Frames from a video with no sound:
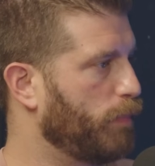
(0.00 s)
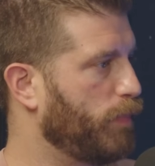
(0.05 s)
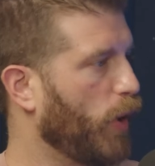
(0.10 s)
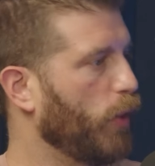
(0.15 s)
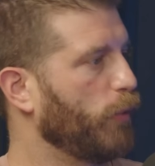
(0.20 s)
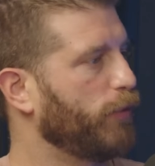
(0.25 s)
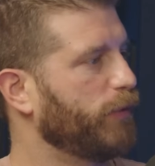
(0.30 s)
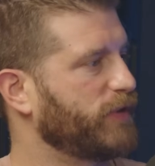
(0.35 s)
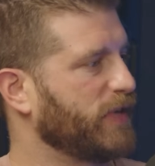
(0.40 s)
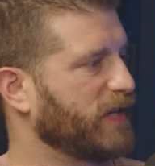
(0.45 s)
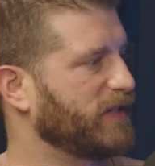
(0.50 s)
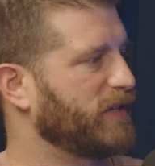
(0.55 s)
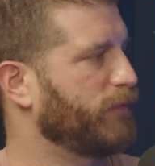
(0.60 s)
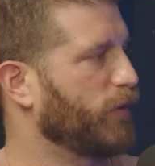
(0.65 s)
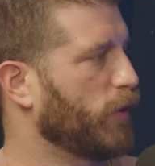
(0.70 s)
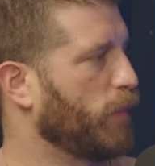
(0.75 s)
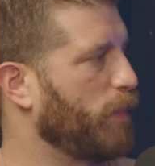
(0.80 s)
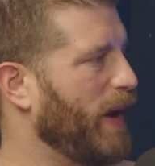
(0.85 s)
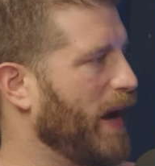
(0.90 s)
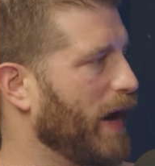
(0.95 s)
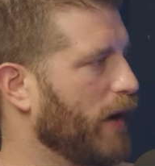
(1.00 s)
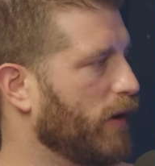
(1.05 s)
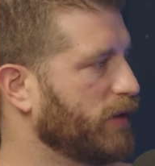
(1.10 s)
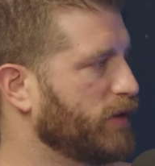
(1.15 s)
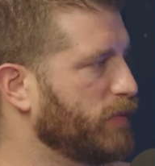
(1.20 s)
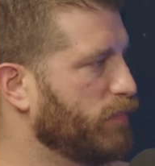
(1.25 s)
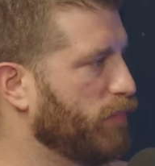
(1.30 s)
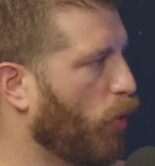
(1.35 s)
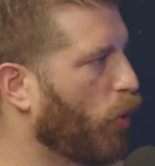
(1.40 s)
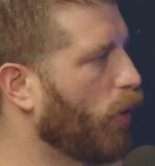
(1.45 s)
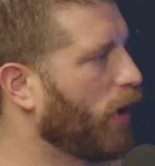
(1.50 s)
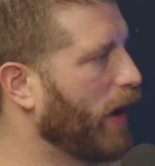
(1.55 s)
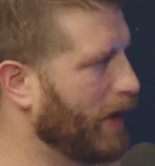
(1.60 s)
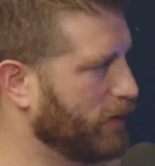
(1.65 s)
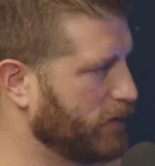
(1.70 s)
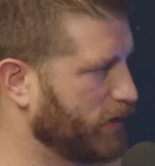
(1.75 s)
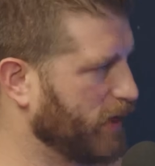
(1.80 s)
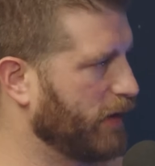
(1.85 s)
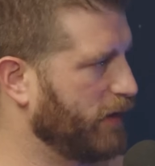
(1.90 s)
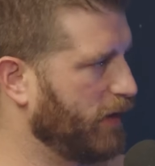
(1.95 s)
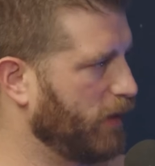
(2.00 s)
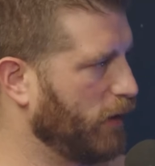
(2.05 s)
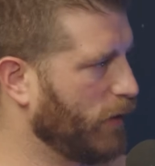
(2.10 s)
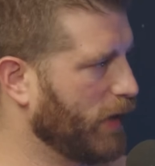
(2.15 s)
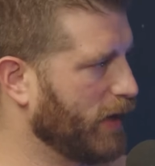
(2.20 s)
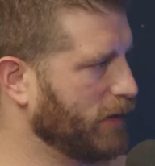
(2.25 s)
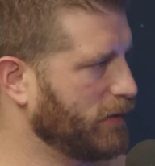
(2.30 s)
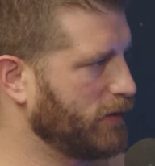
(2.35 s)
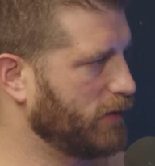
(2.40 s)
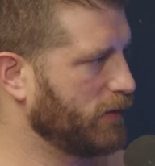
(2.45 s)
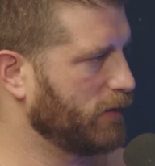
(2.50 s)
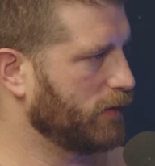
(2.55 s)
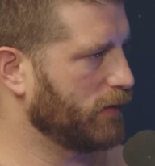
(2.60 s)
both sets of your parents born outside the U.S.?